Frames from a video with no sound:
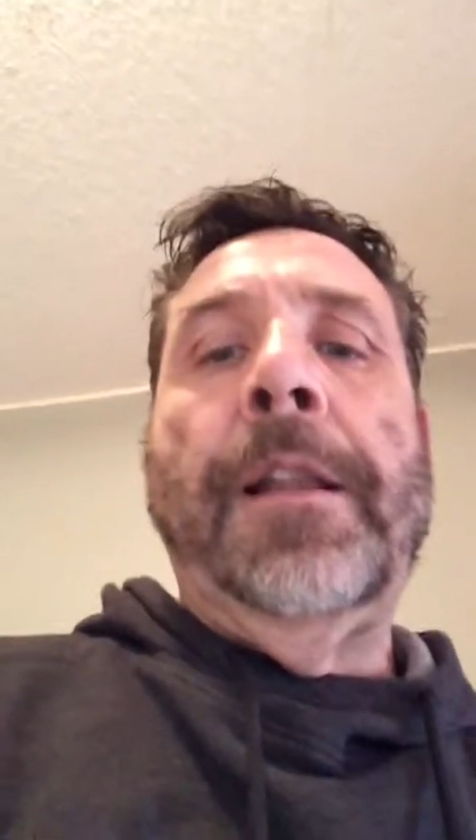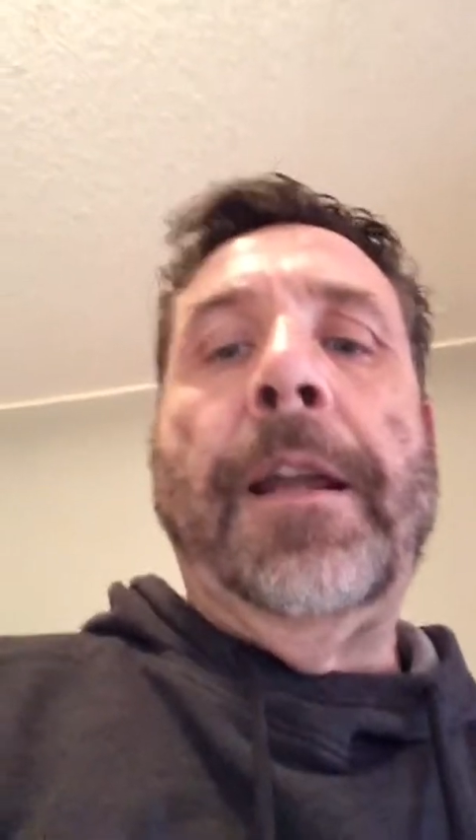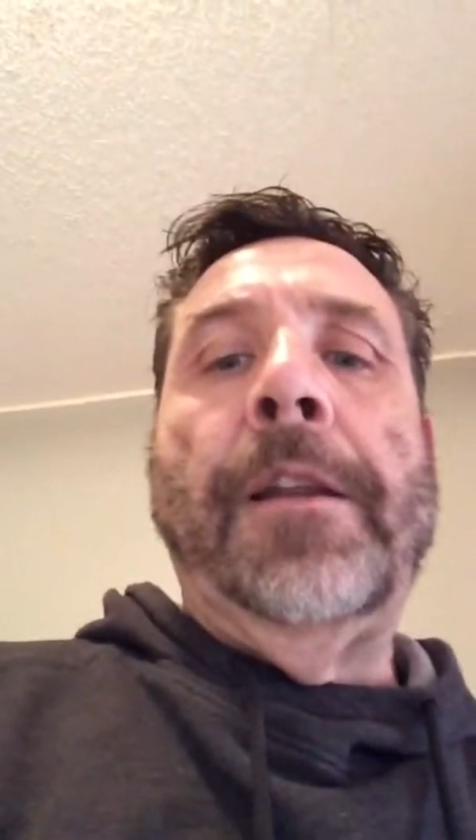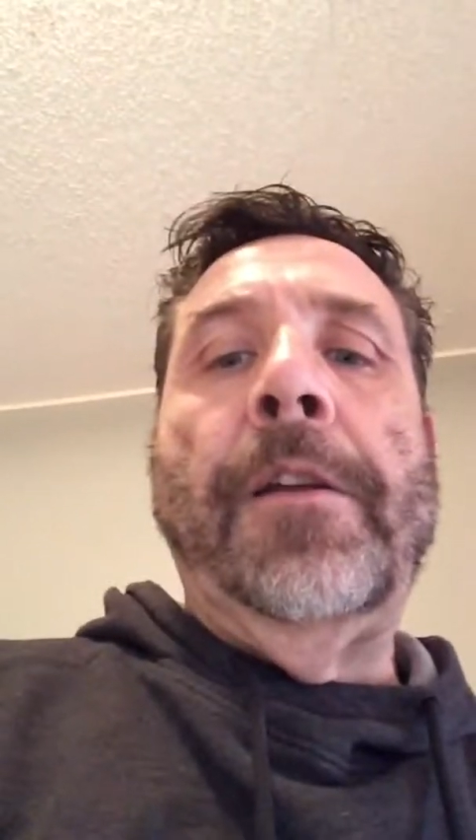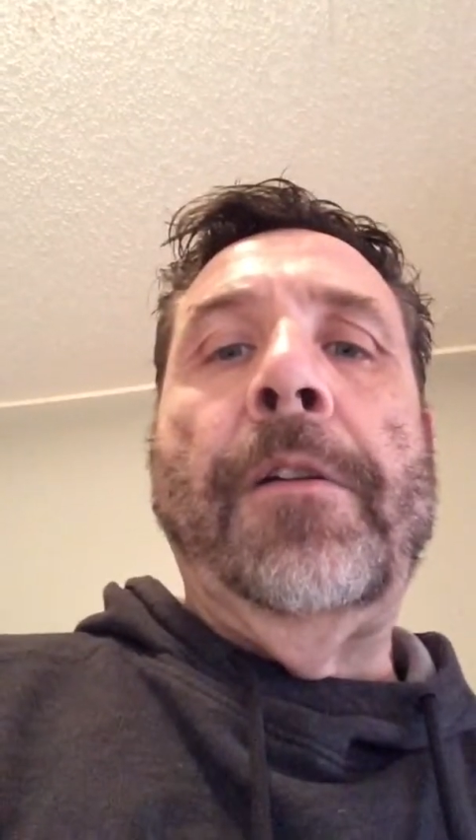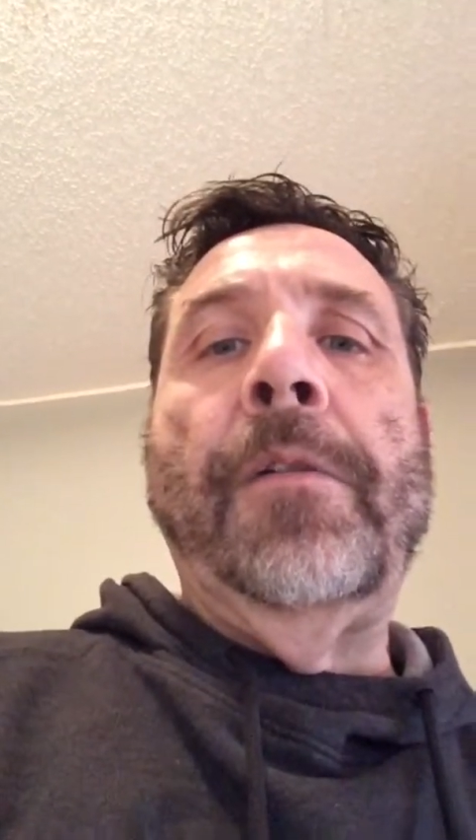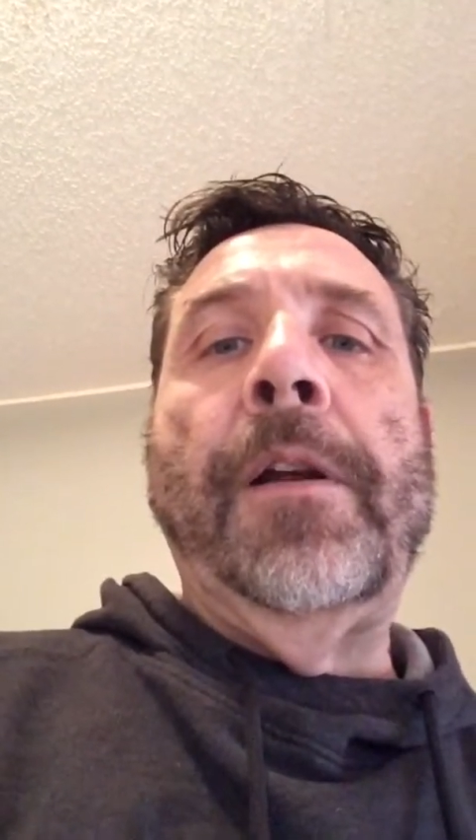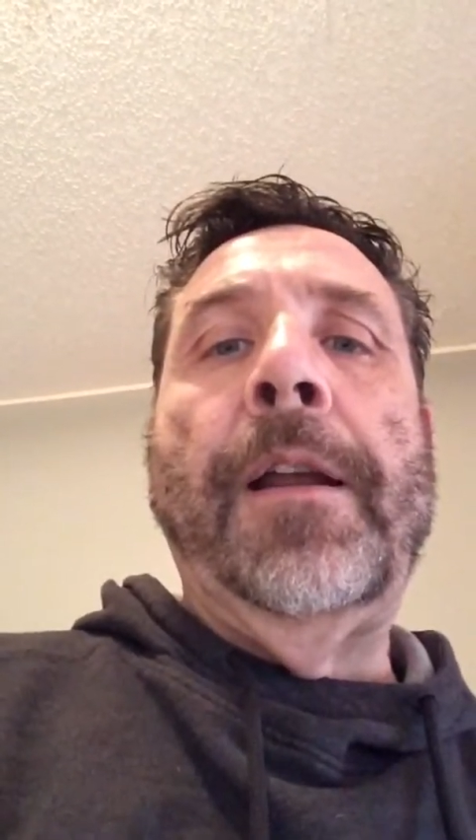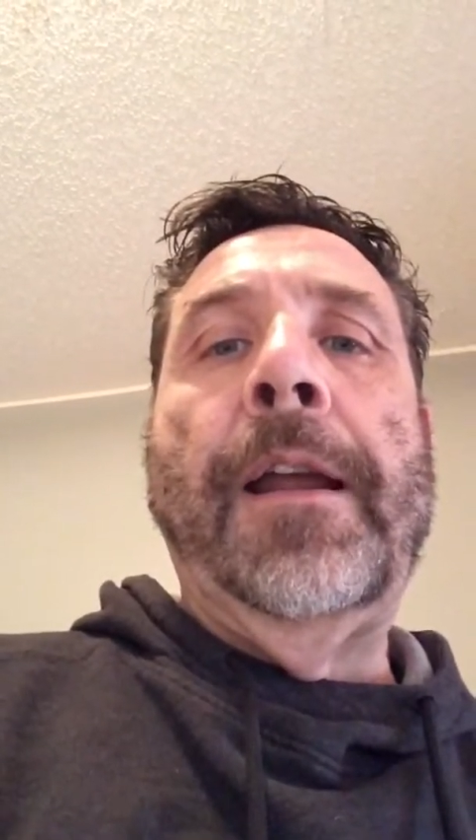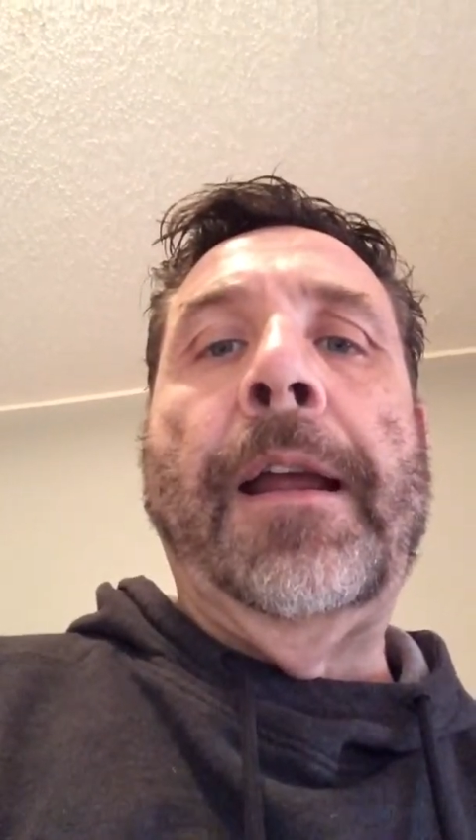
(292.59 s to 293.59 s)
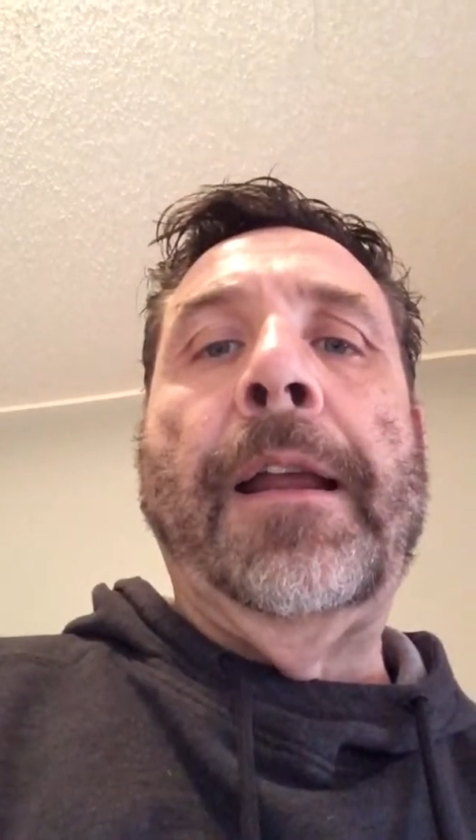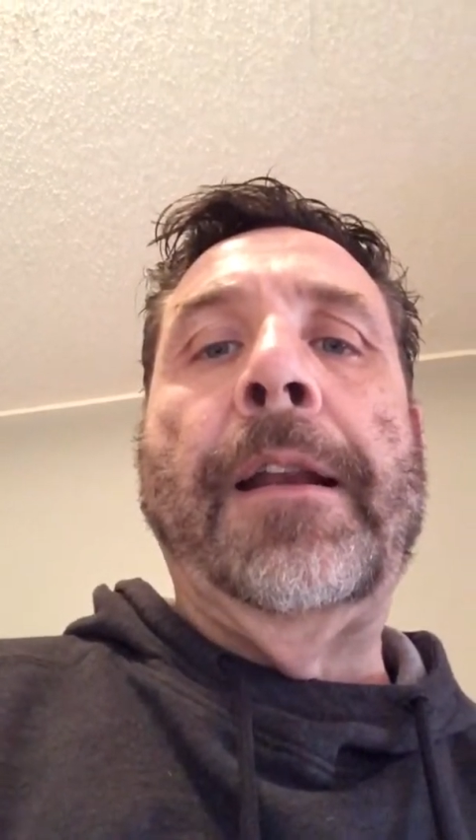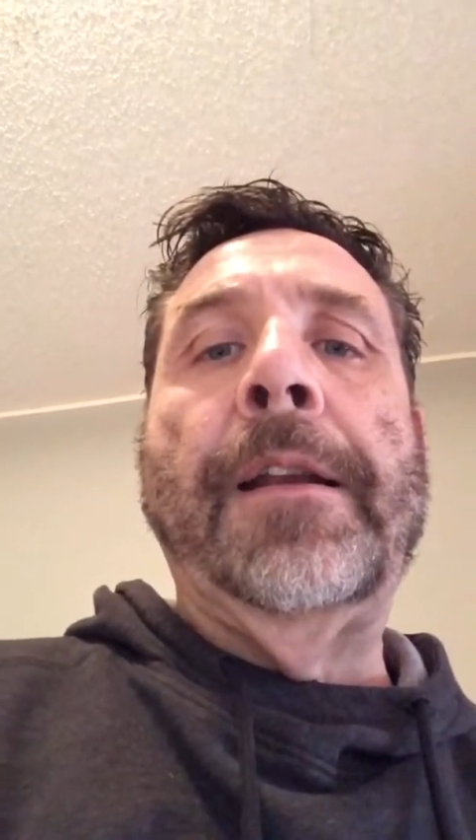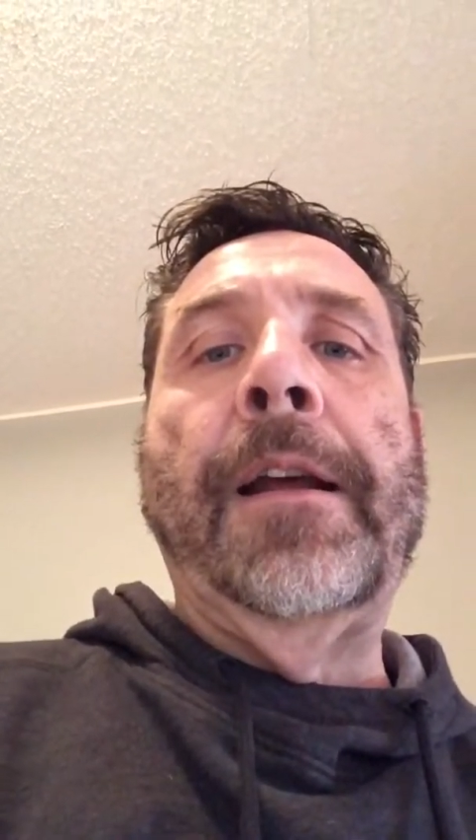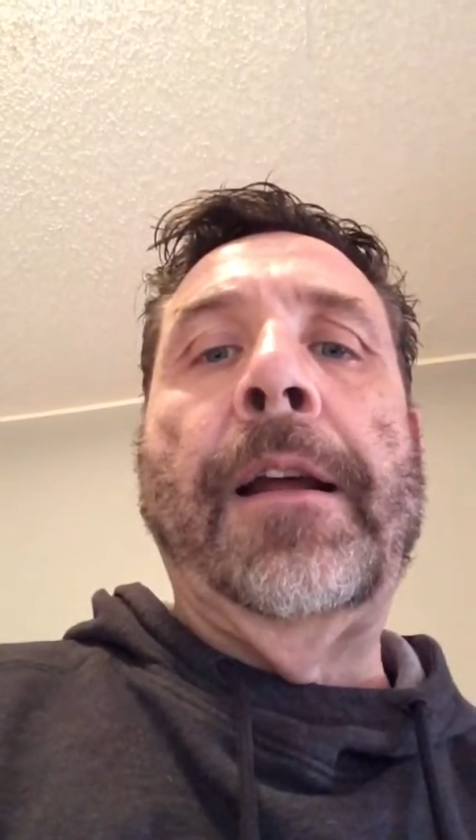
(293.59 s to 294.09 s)
Thank you,
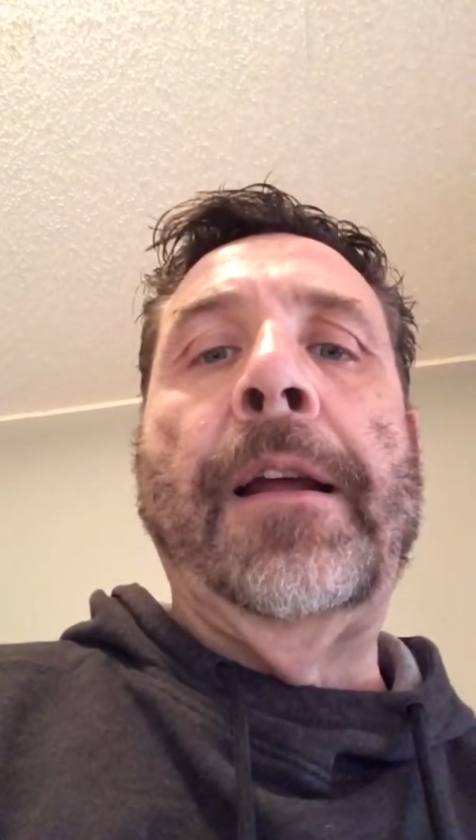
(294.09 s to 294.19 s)
and